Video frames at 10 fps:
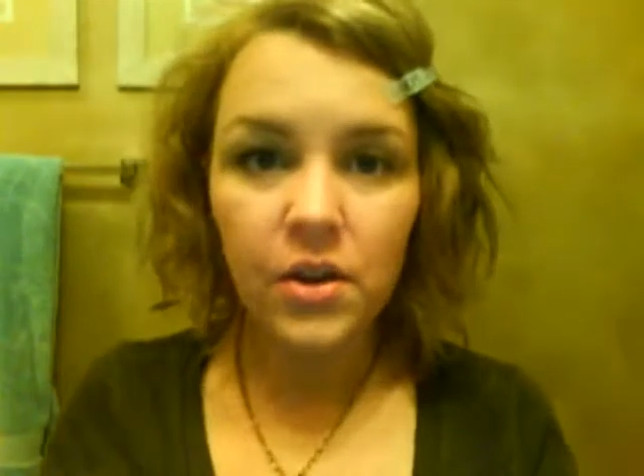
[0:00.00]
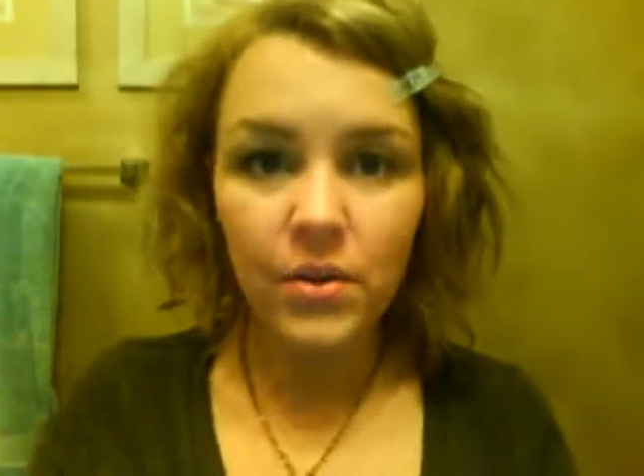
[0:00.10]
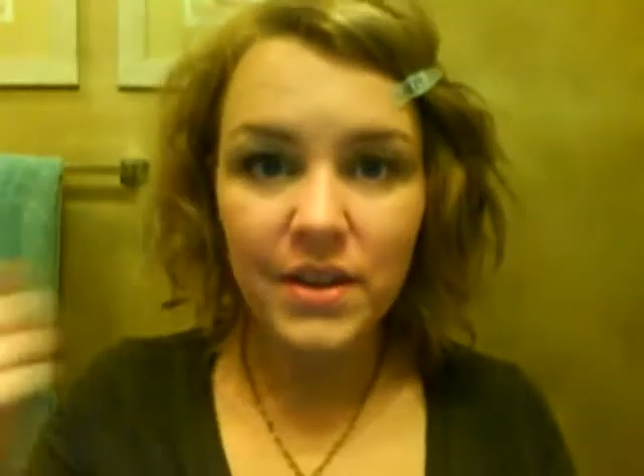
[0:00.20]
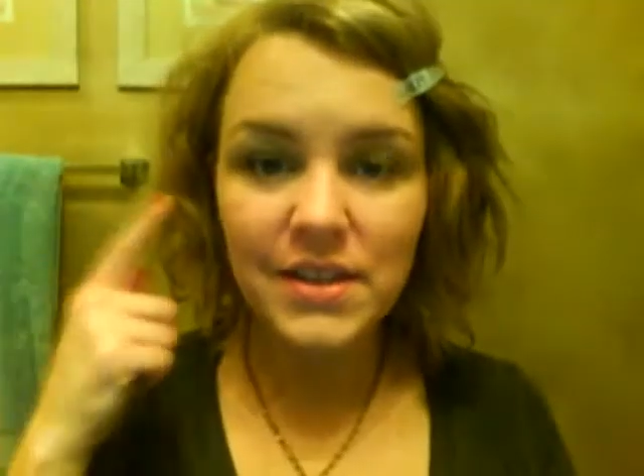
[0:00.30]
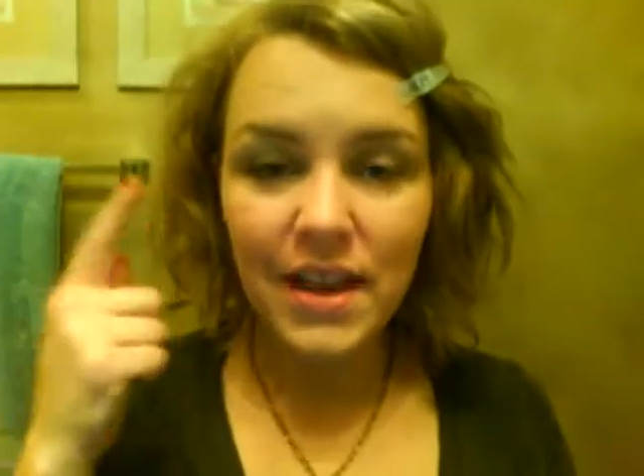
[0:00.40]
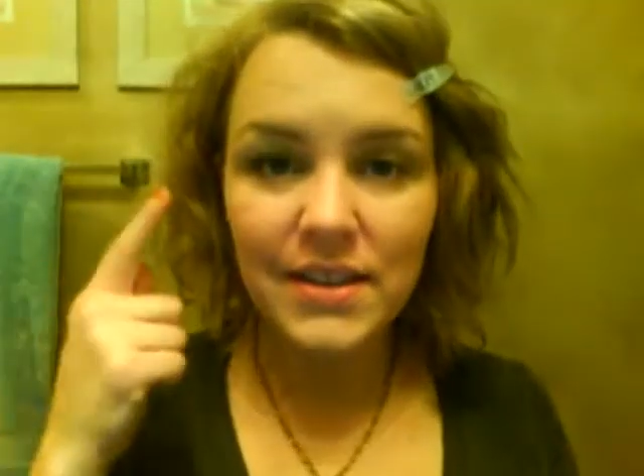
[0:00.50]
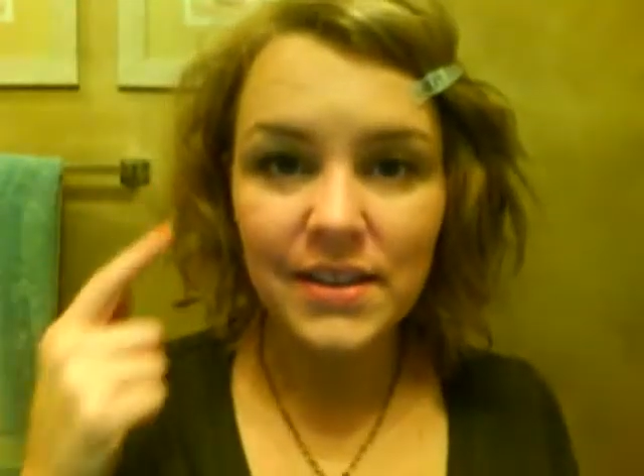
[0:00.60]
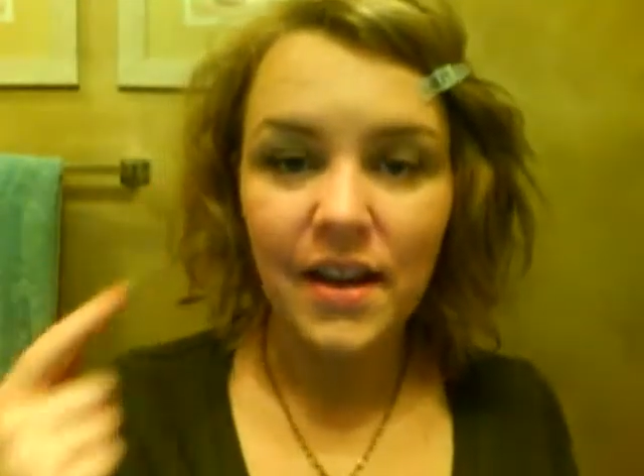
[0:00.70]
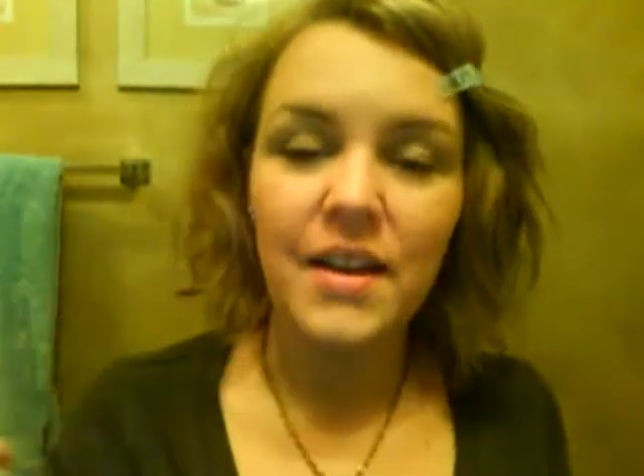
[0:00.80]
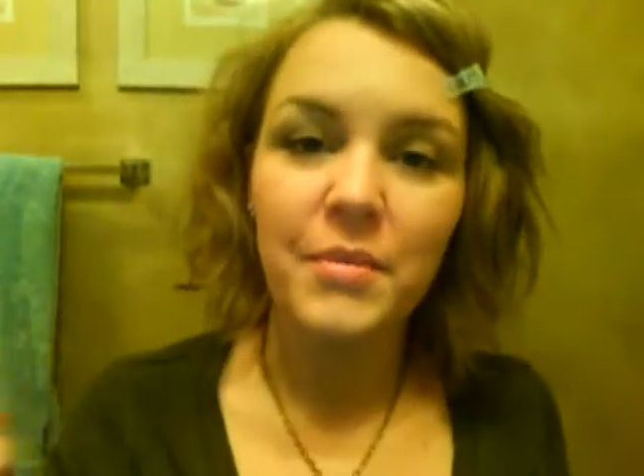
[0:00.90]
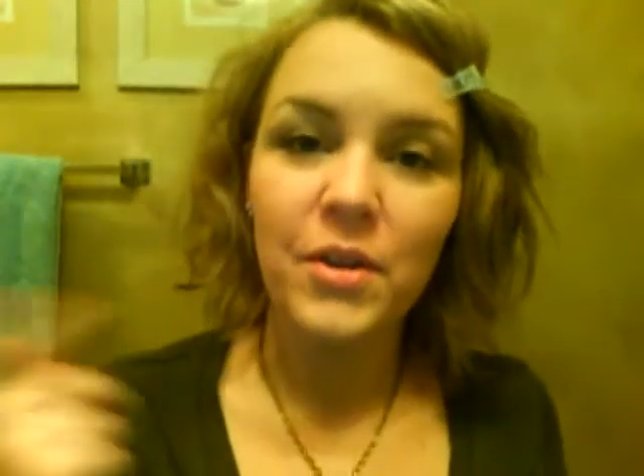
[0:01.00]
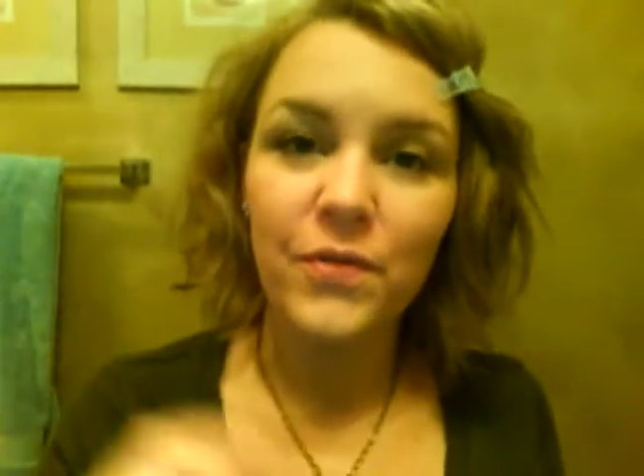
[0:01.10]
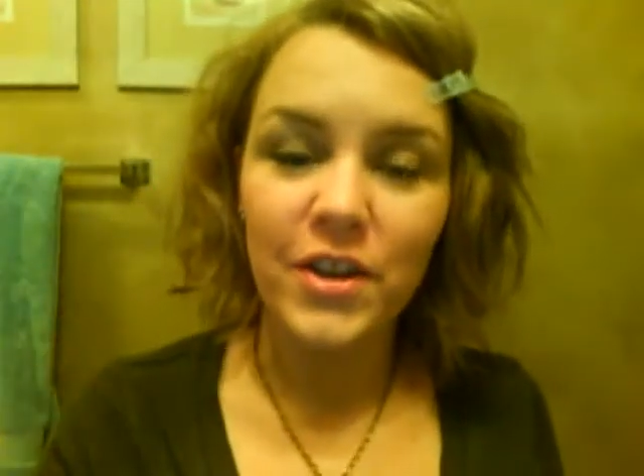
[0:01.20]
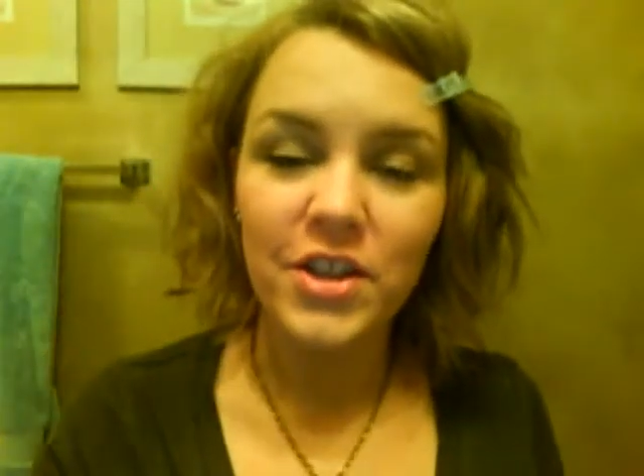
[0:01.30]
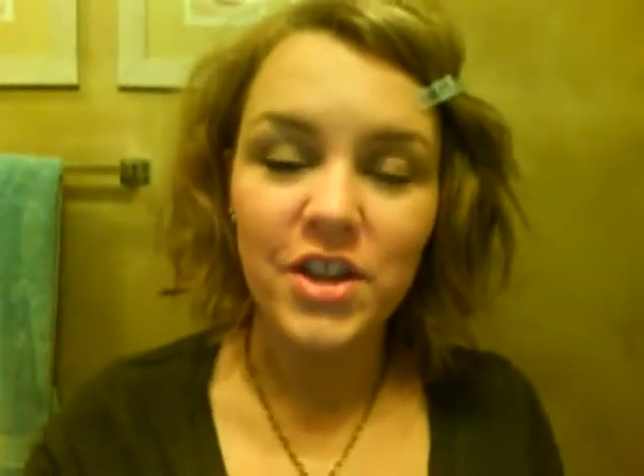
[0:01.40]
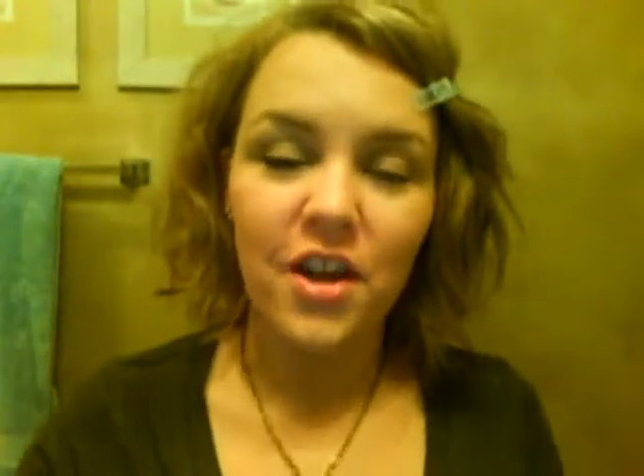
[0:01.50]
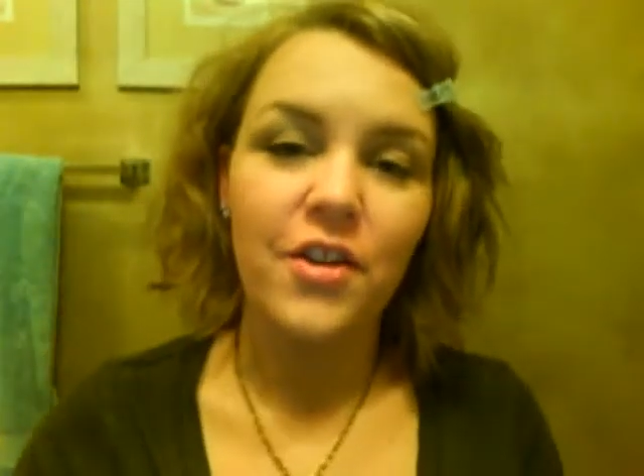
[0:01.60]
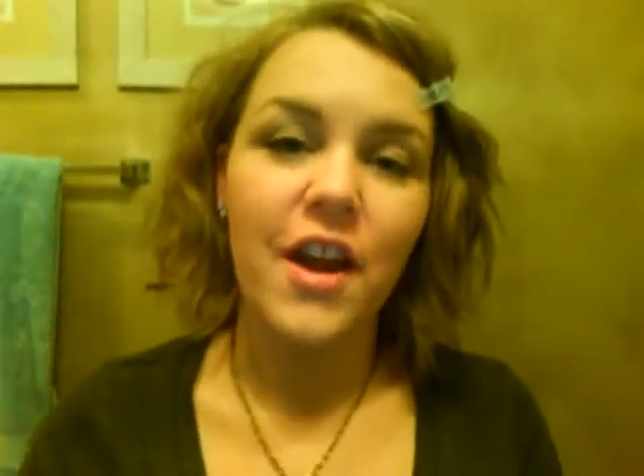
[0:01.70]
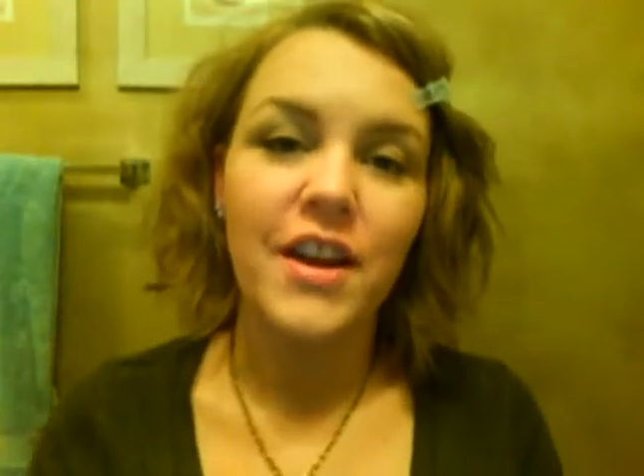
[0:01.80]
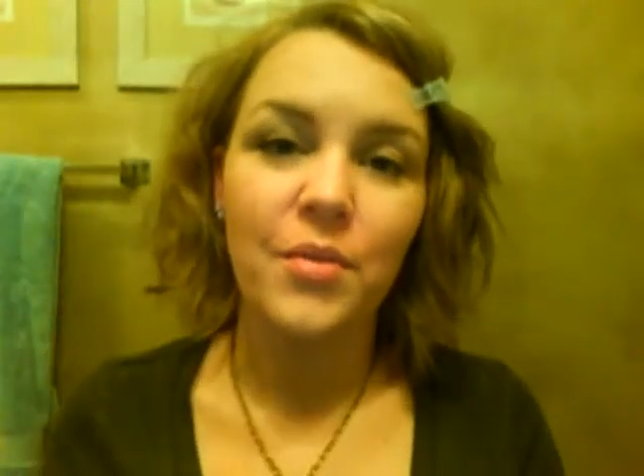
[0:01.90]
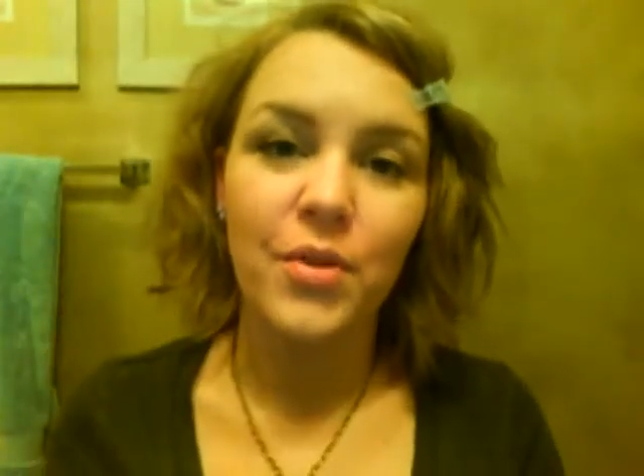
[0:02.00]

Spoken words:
So this side's done. I'm going to finish the other end.